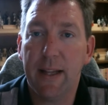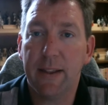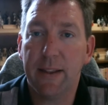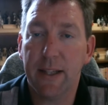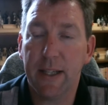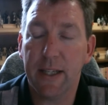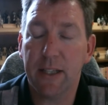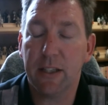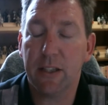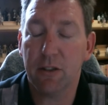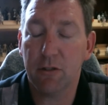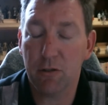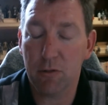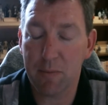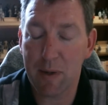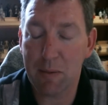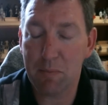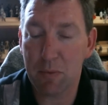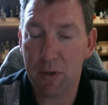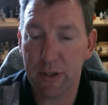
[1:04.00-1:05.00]
thing to
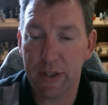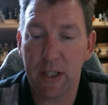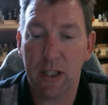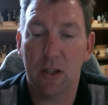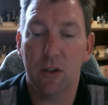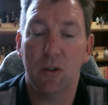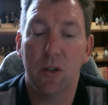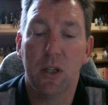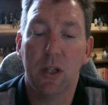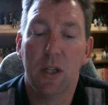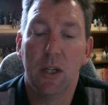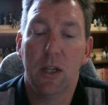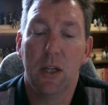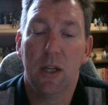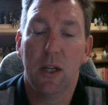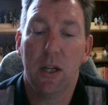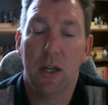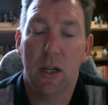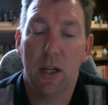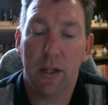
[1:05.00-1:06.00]
remember though,
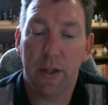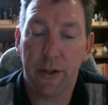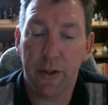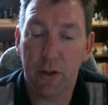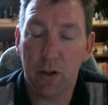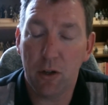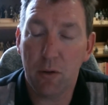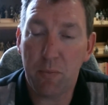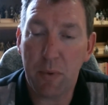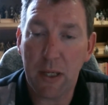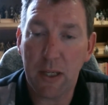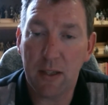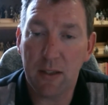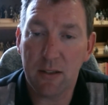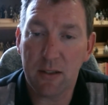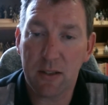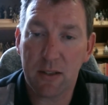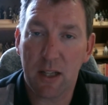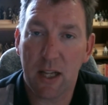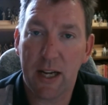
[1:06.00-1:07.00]
European
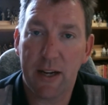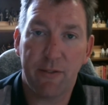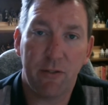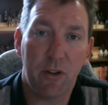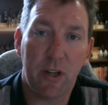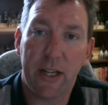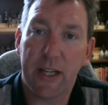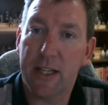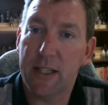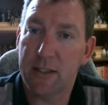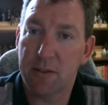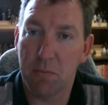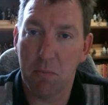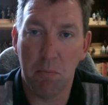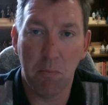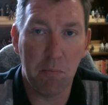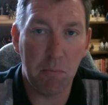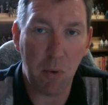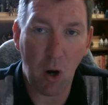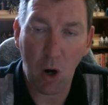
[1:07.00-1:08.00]
slavery is
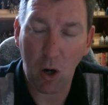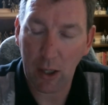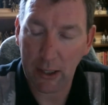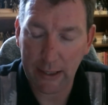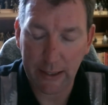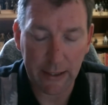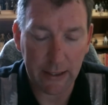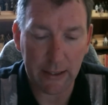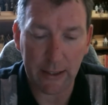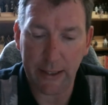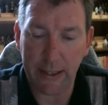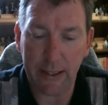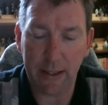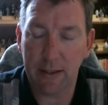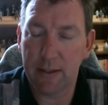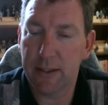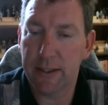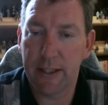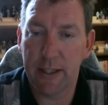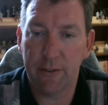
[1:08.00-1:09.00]
markedly
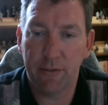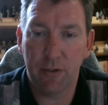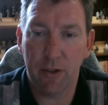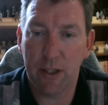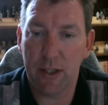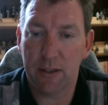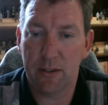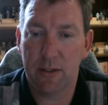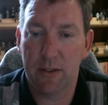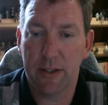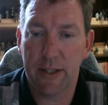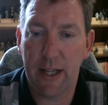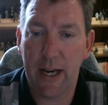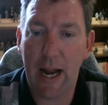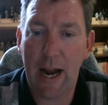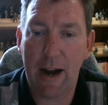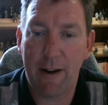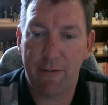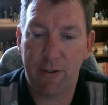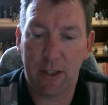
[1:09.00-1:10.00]
different than
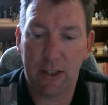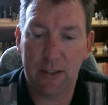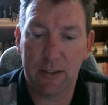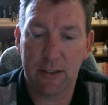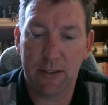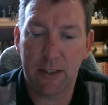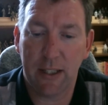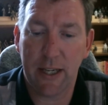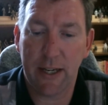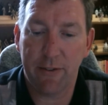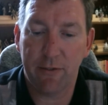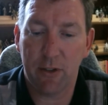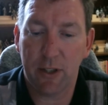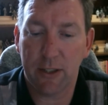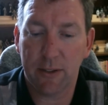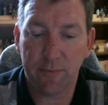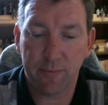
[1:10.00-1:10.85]
African slavery.